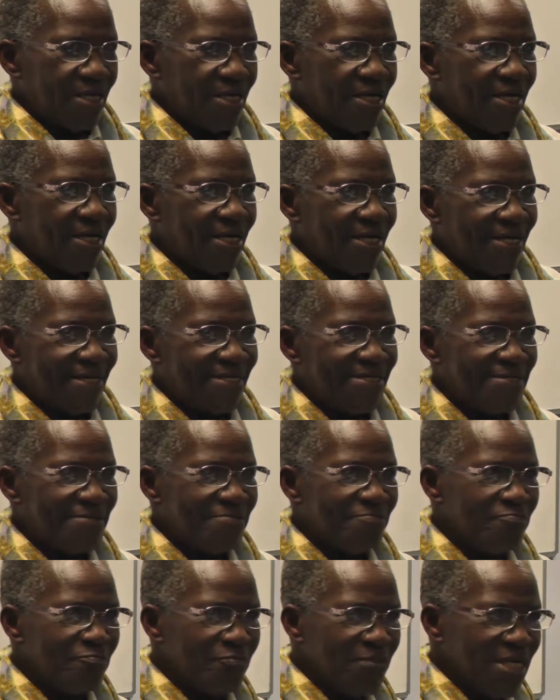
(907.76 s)
And
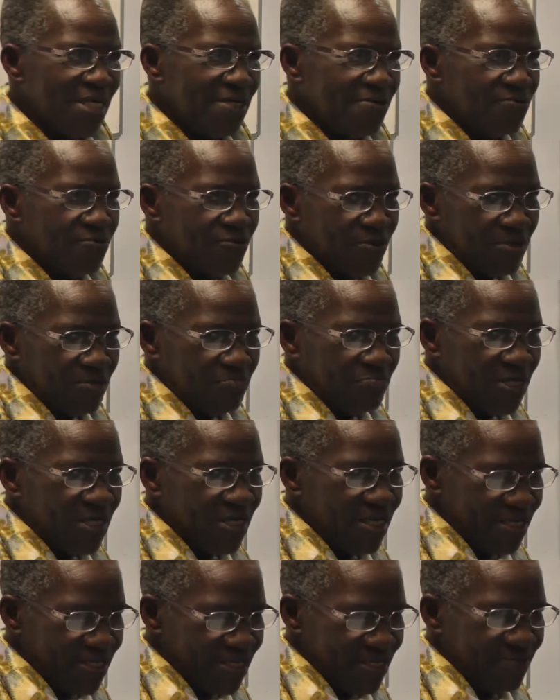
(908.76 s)
Mary
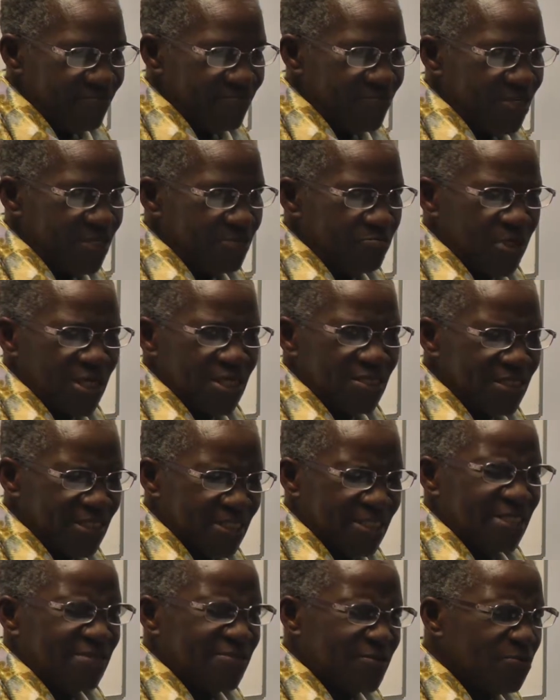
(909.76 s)
believes it because
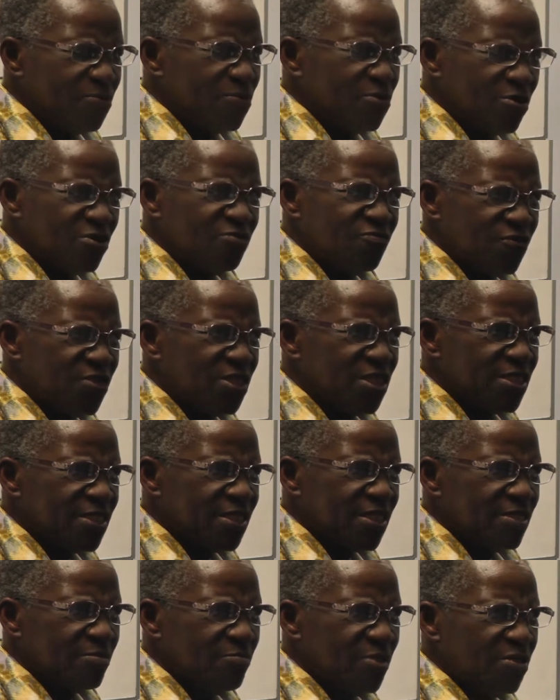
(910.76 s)
they're so
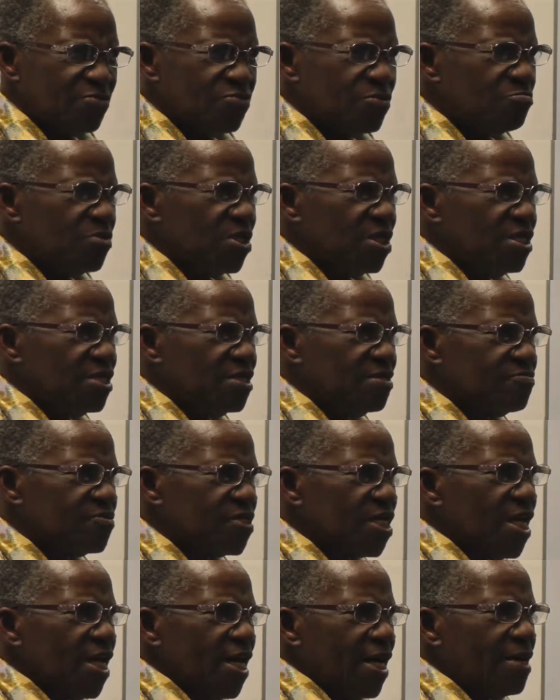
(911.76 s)
convincing. Mary believes,
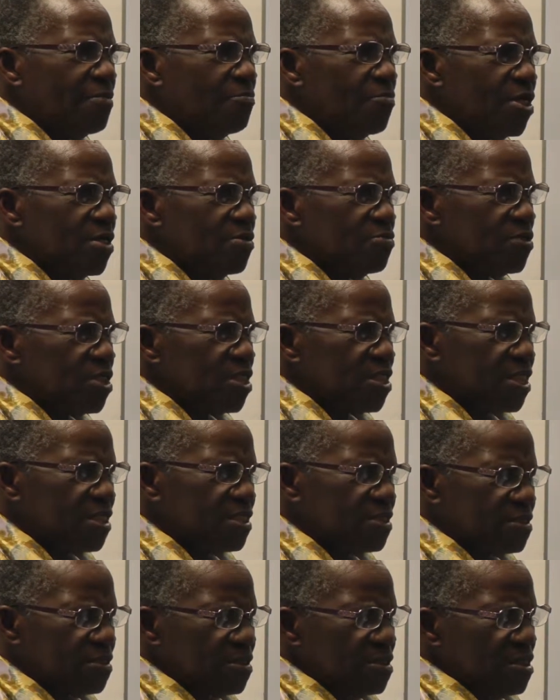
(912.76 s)
and Mary
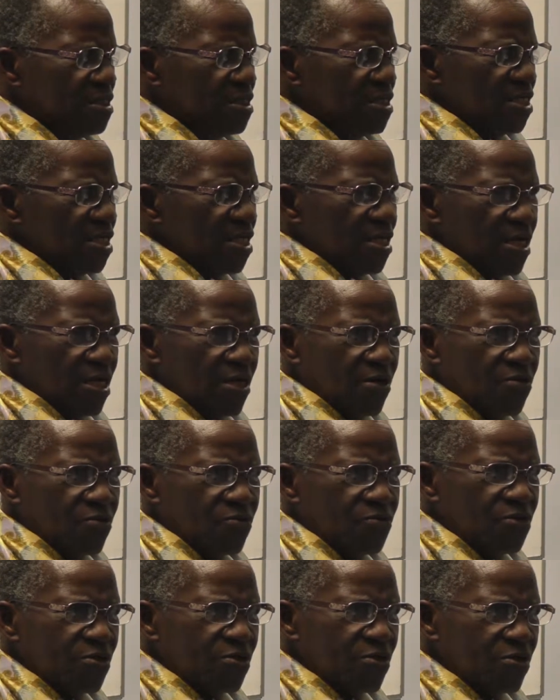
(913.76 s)
says, oh,
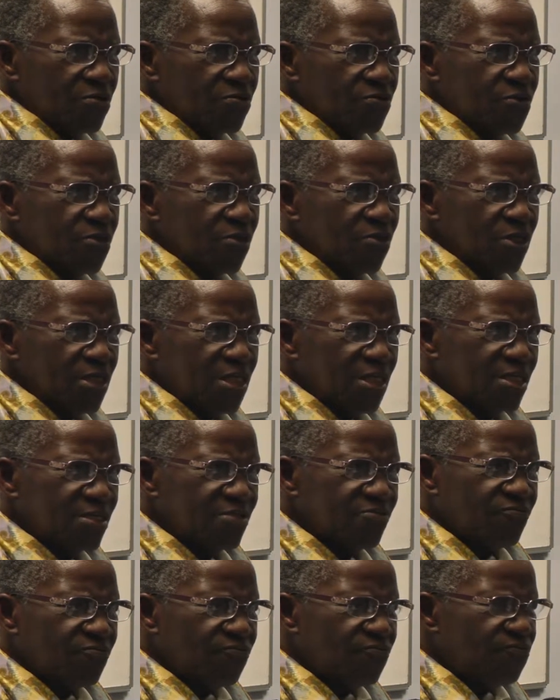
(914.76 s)
you know, Sonia is
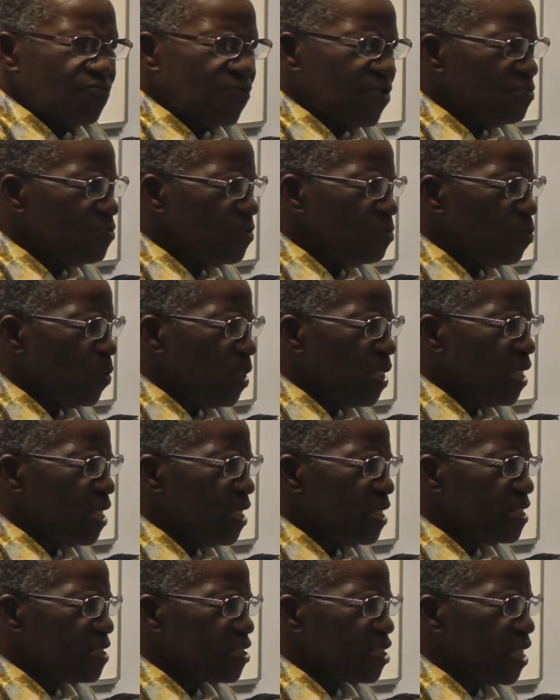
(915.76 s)
very
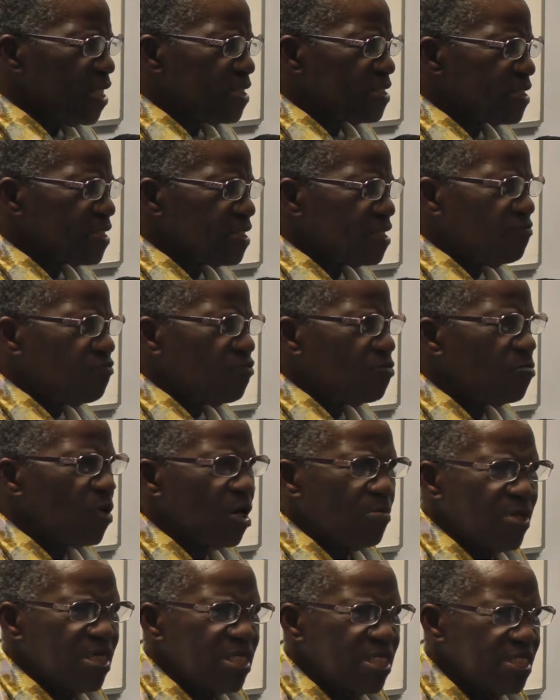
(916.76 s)
wicked. She hasn't given
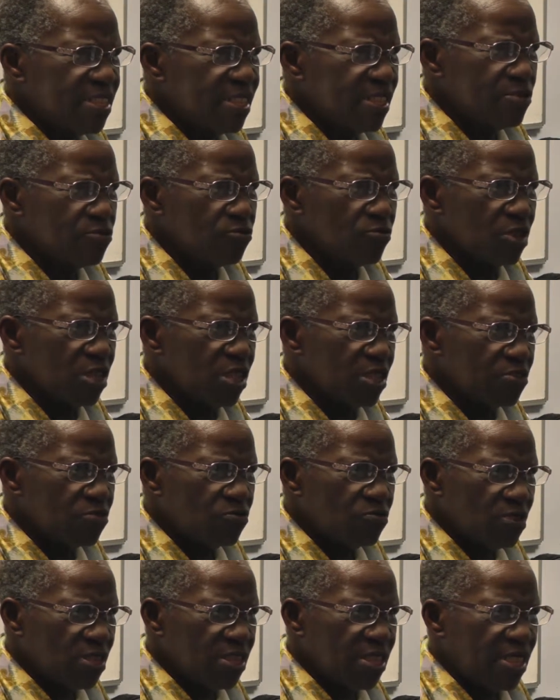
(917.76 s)
Mom anything to eat
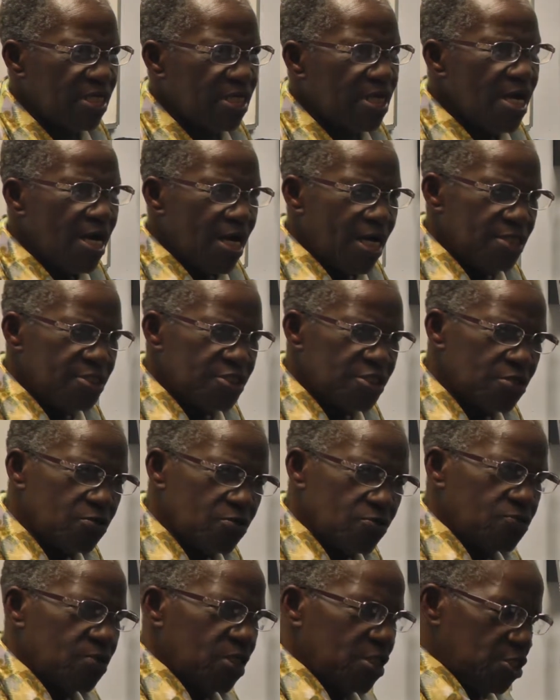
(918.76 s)
all day. And she
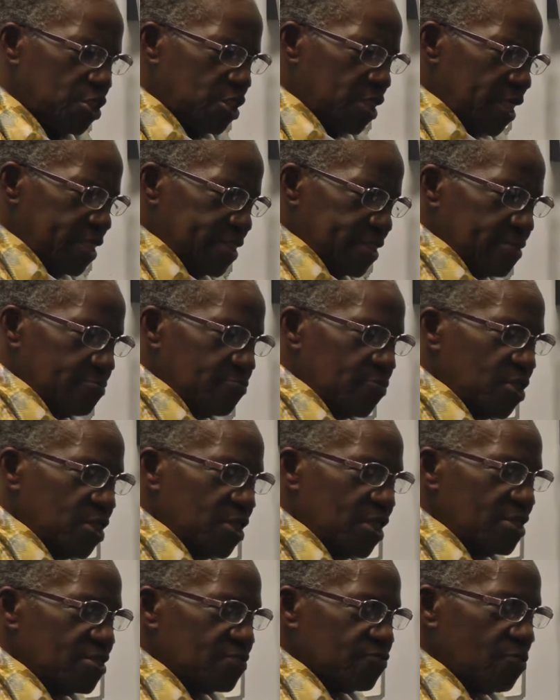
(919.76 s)
goes and she gets something
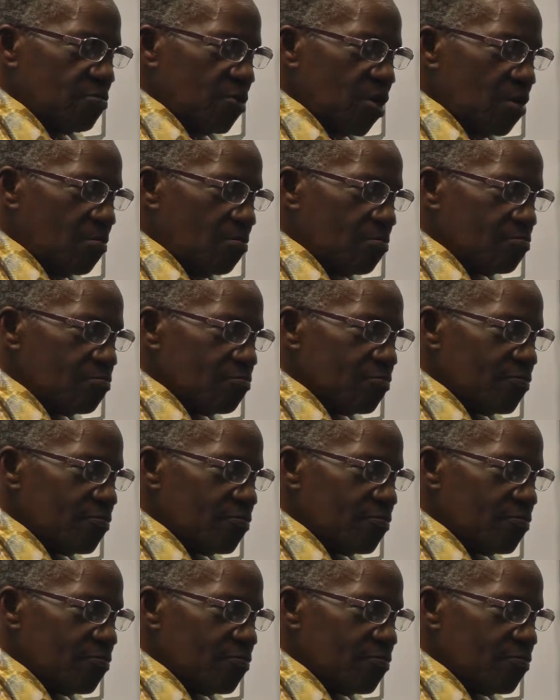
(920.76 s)
else for Mom.